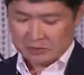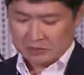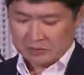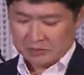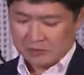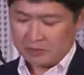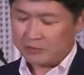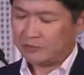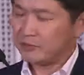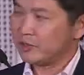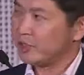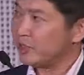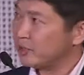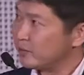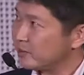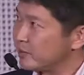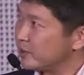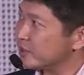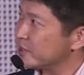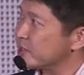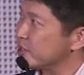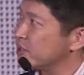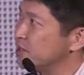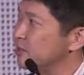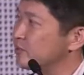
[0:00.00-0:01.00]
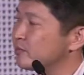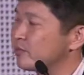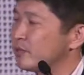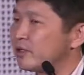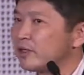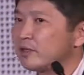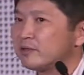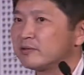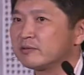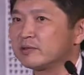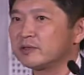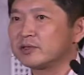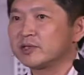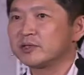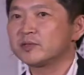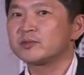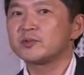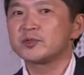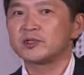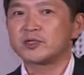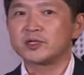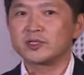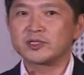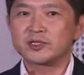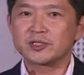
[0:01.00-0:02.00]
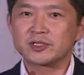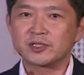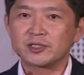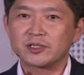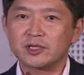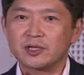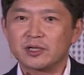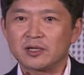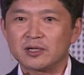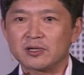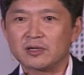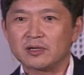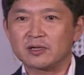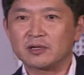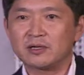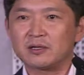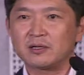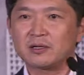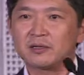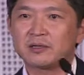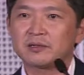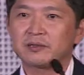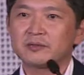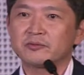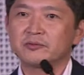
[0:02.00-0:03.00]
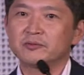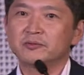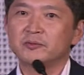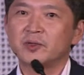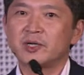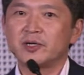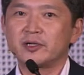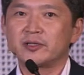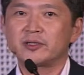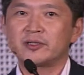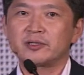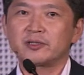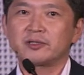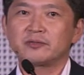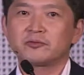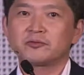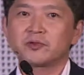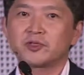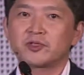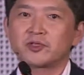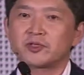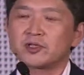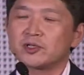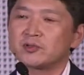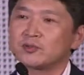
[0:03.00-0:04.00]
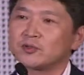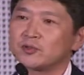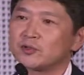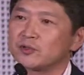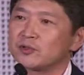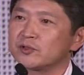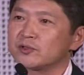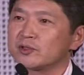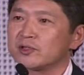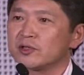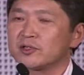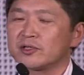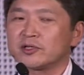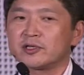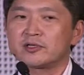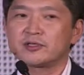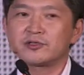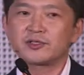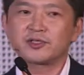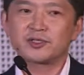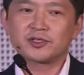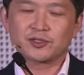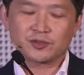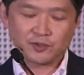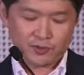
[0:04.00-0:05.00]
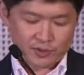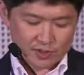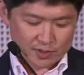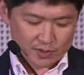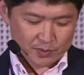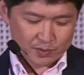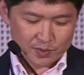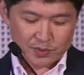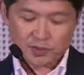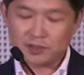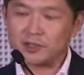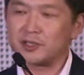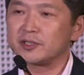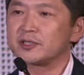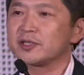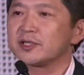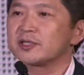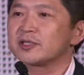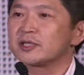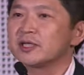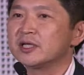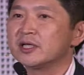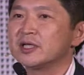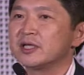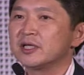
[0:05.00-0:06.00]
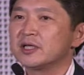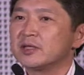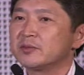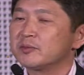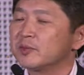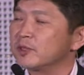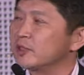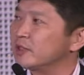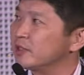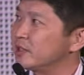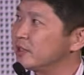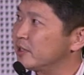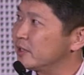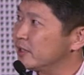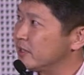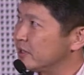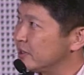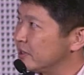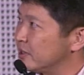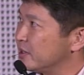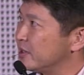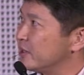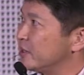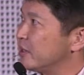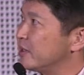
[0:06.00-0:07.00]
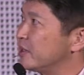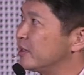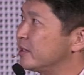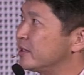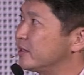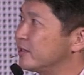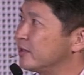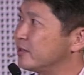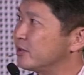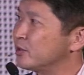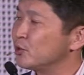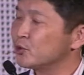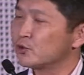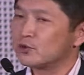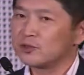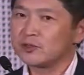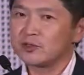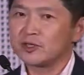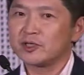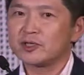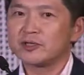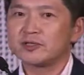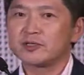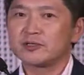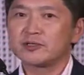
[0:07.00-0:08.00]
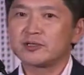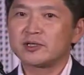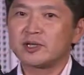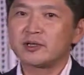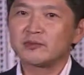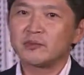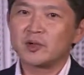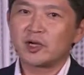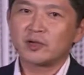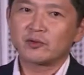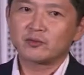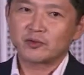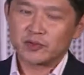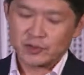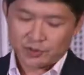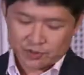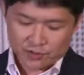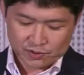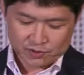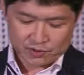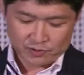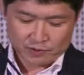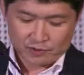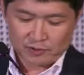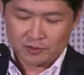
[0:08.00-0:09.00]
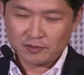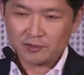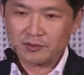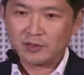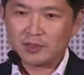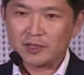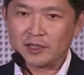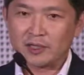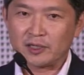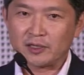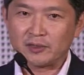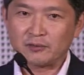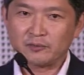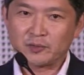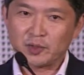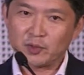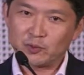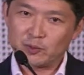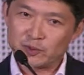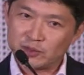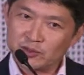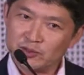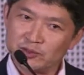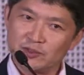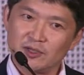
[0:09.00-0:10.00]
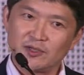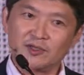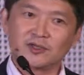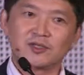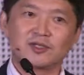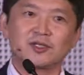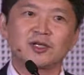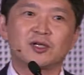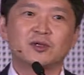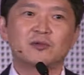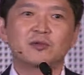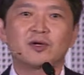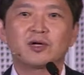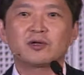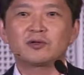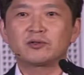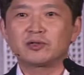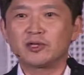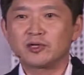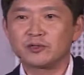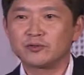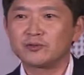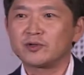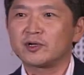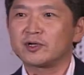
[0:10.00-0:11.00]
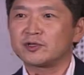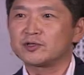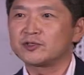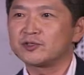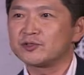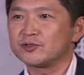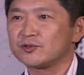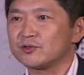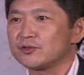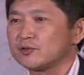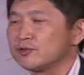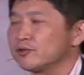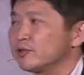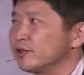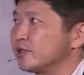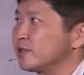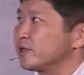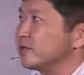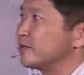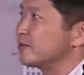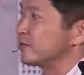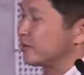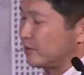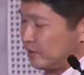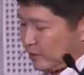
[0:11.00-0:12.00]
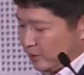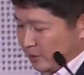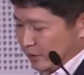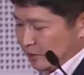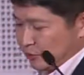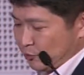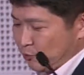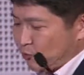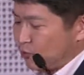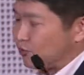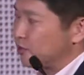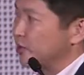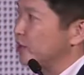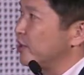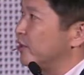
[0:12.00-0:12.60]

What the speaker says: We have several evidence by the Western blot analysis or something like that, but not yet published. So maybe next time I'd like to show you the clear